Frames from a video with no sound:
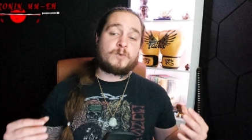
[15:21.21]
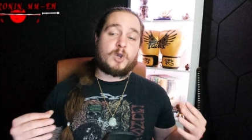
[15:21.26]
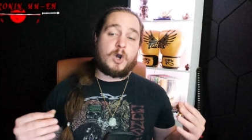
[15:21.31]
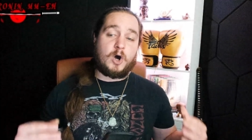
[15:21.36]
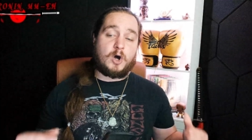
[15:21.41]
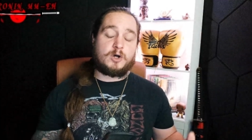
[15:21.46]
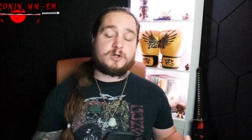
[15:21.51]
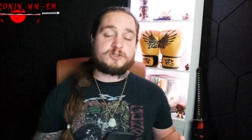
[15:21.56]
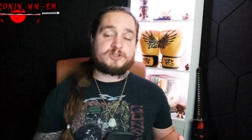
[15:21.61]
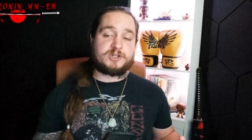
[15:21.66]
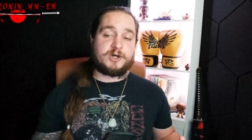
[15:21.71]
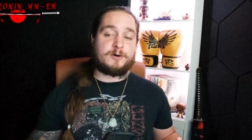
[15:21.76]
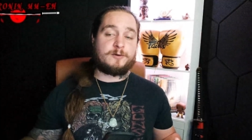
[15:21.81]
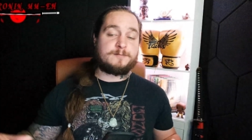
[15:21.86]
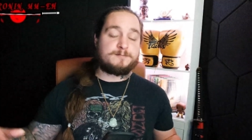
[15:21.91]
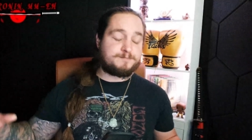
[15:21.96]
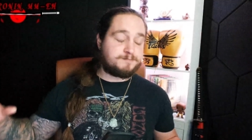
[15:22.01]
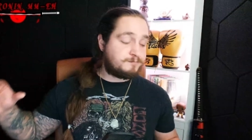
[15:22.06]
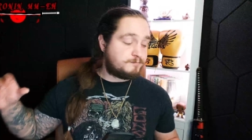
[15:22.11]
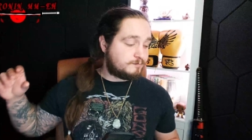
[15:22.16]
Also,
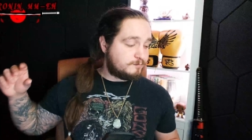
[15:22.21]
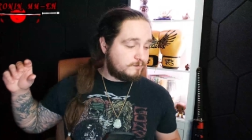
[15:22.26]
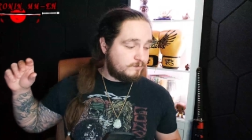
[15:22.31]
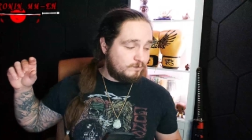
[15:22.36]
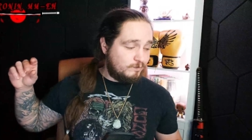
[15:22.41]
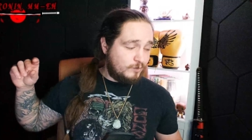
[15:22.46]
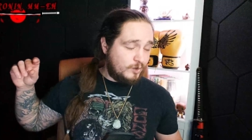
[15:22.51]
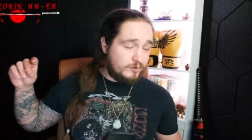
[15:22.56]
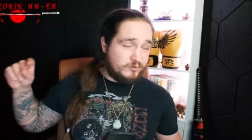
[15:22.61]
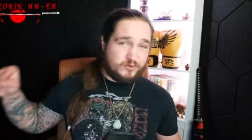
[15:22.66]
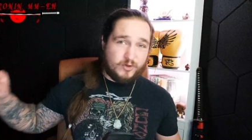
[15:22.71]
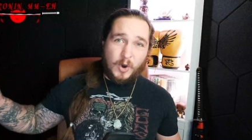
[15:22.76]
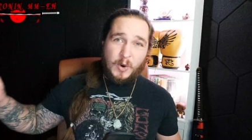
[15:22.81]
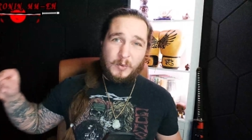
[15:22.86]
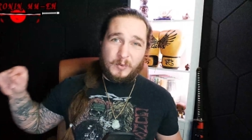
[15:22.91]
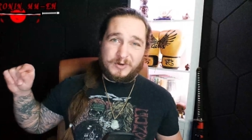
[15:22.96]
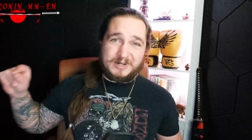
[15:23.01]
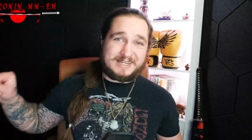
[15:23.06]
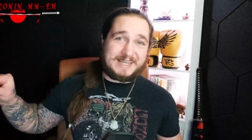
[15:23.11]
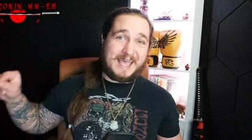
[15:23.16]

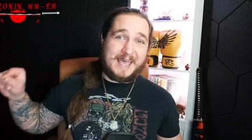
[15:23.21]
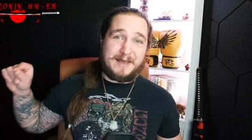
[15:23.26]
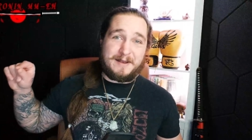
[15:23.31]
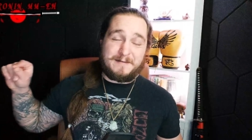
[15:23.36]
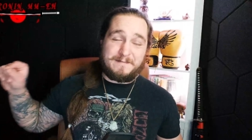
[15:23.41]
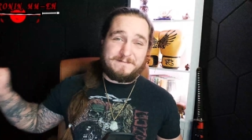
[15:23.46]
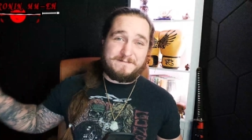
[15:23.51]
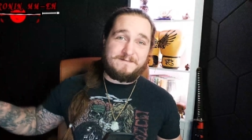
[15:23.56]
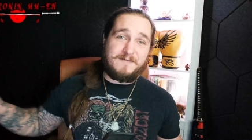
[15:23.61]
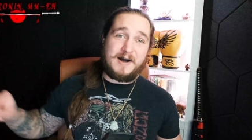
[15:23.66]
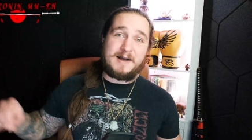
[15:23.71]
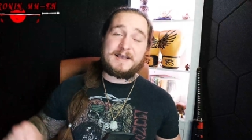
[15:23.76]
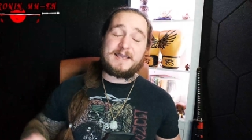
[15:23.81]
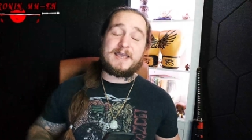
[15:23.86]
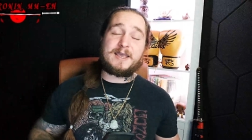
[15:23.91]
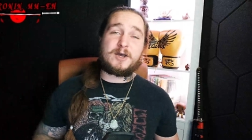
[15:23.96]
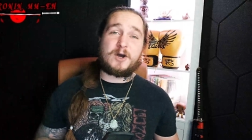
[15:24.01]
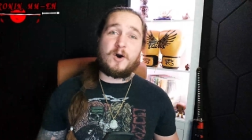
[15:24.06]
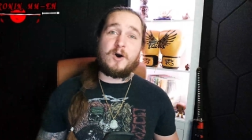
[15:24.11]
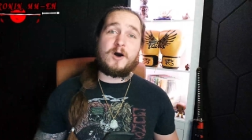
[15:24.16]
don't get
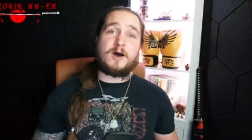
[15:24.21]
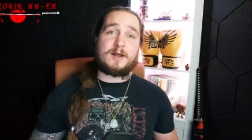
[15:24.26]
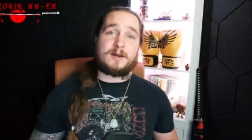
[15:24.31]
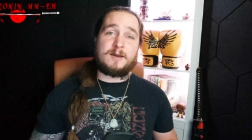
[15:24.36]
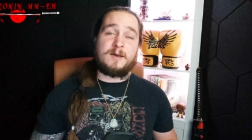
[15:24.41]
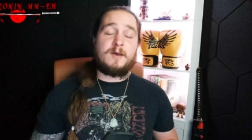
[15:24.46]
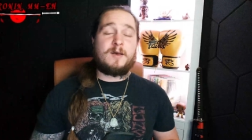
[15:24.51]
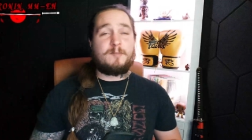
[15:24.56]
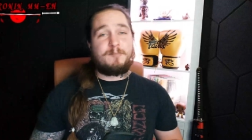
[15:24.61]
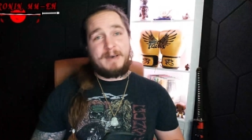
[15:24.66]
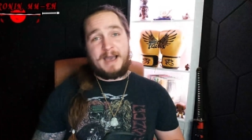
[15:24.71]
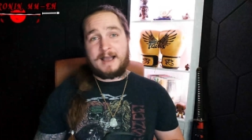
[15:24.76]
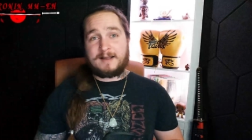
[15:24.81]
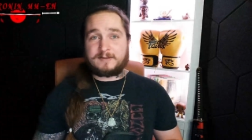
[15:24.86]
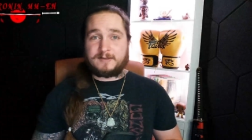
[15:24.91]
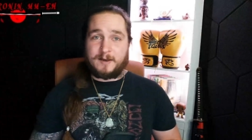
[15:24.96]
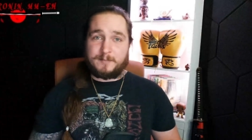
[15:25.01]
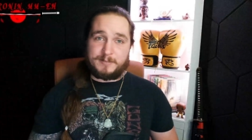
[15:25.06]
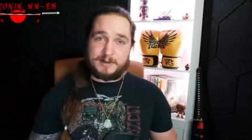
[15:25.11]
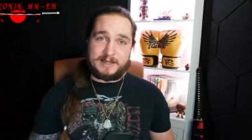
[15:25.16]
fucking caught backed
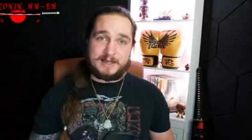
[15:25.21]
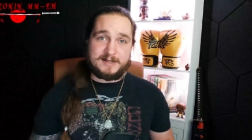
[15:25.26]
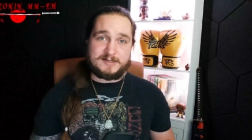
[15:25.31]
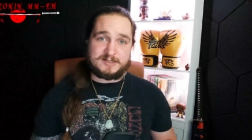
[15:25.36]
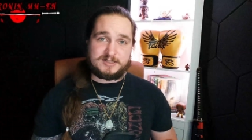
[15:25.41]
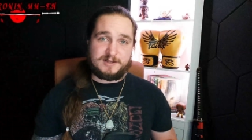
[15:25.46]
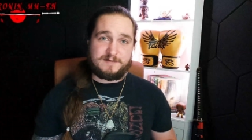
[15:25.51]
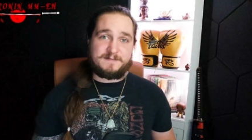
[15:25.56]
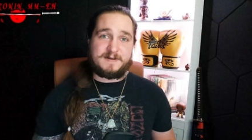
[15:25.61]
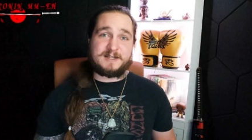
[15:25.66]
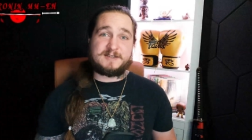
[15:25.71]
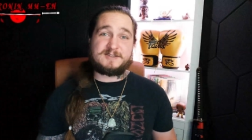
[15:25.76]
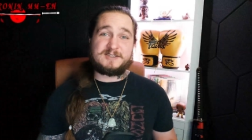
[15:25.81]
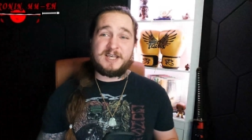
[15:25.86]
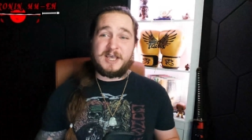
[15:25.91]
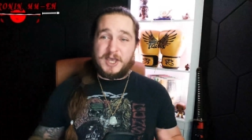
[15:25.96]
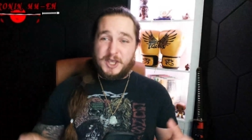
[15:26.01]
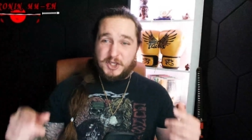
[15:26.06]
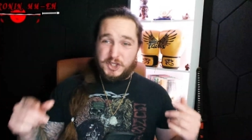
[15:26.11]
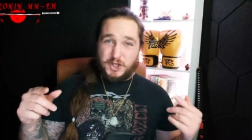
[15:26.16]
up against the fence.
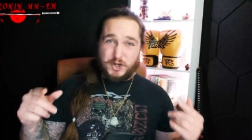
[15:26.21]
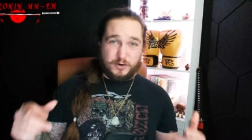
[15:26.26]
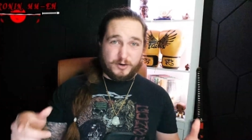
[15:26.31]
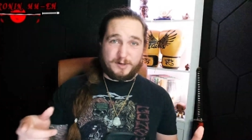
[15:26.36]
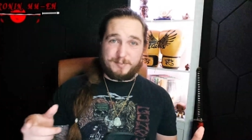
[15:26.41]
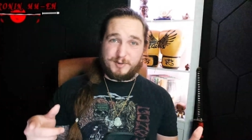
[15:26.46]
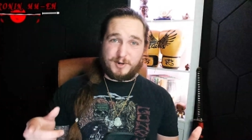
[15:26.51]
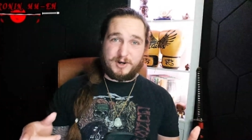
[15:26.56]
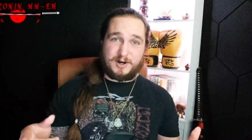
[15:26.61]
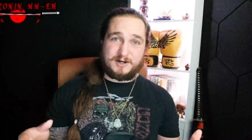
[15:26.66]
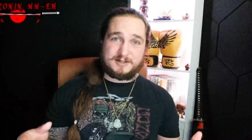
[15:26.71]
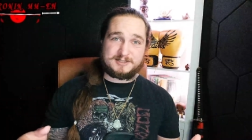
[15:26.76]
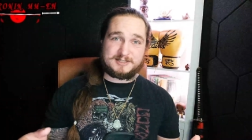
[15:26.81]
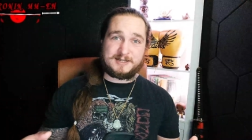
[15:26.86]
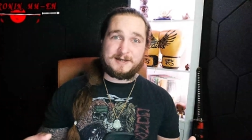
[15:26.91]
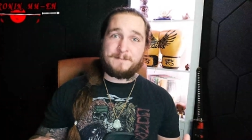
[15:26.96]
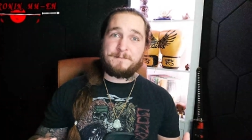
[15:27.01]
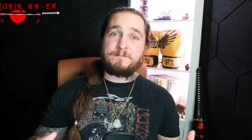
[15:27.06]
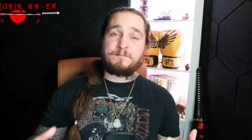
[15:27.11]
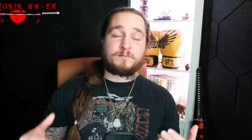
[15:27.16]
Yuri
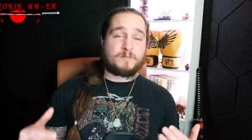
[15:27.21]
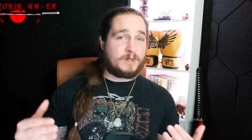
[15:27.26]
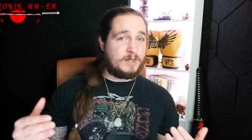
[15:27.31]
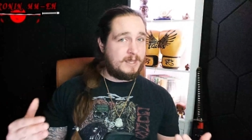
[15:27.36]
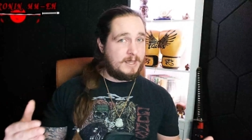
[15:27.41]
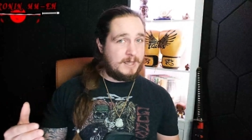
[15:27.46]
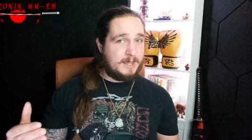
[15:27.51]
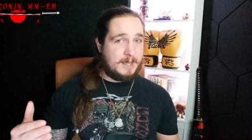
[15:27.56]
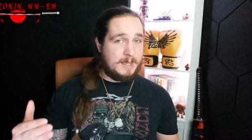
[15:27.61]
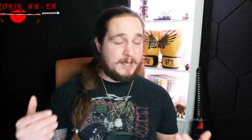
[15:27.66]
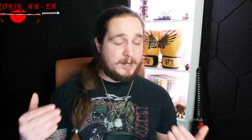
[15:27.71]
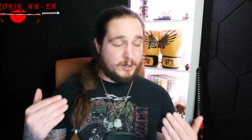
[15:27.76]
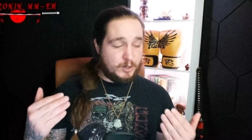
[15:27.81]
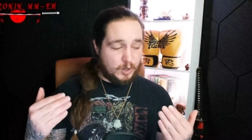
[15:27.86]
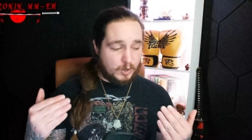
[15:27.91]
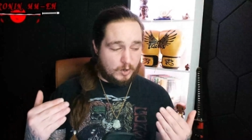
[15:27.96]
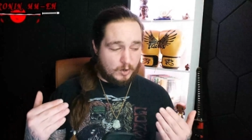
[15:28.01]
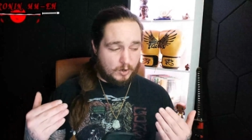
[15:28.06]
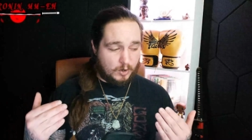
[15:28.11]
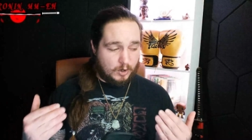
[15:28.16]
Prochazka, in
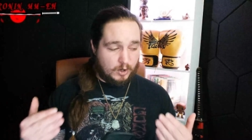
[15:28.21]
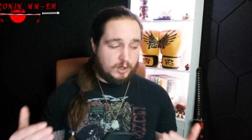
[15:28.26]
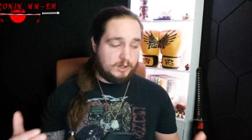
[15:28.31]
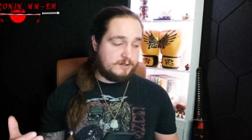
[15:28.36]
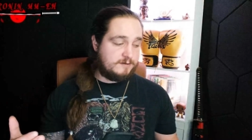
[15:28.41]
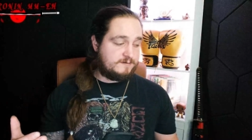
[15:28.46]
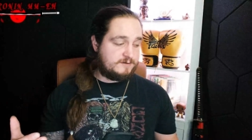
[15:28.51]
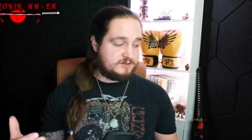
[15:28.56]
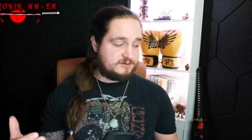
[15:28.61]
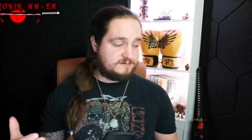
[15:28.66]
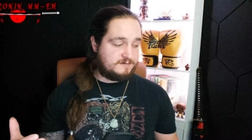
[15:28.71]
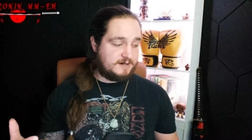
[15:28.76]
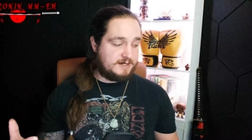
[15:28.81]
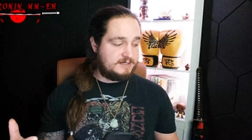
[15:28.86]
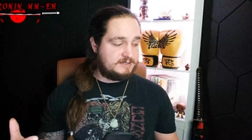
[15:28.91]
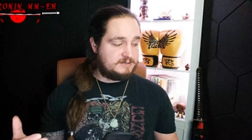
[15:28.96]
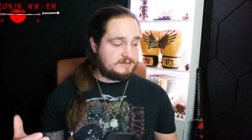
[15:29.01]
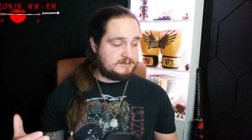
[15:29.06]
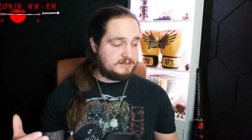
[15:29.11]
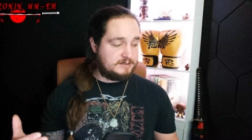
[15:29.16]
all of his
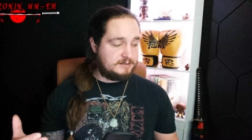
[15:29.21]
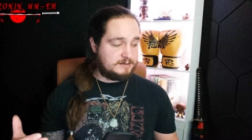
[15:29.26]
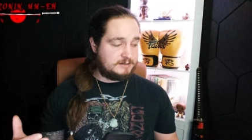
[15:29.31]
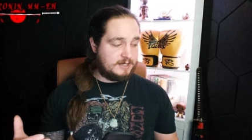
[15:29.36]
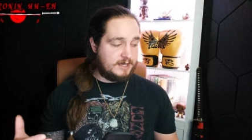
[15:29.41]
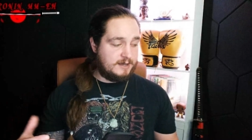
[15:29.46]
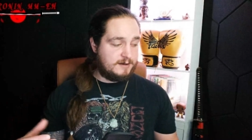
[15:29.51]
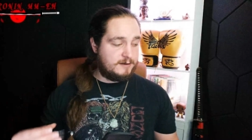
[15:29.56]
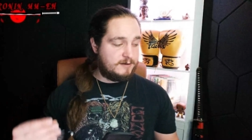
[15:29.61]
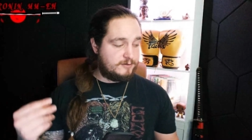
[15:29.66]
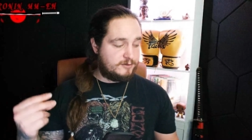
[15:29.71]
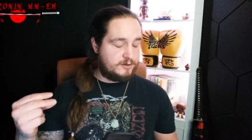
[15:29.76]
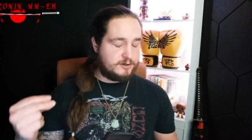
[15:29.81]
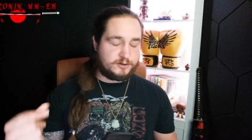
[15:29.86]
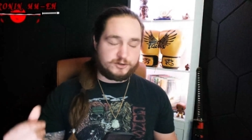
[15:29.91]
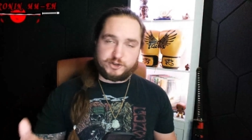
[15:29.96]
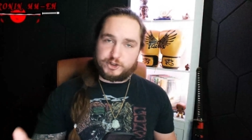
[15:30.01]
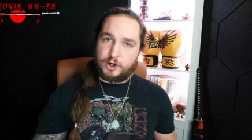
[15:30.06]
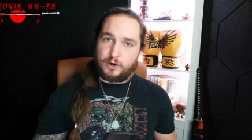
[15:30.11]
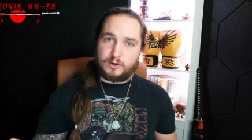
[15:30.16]
fights, okay, the
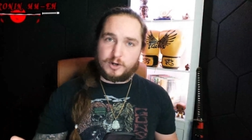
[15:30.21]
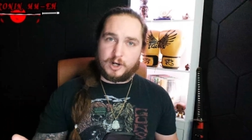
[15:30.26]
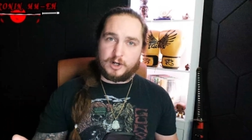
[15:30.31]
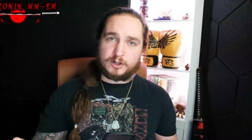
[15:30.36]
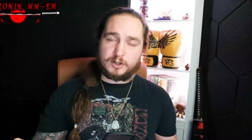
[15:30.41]
choke on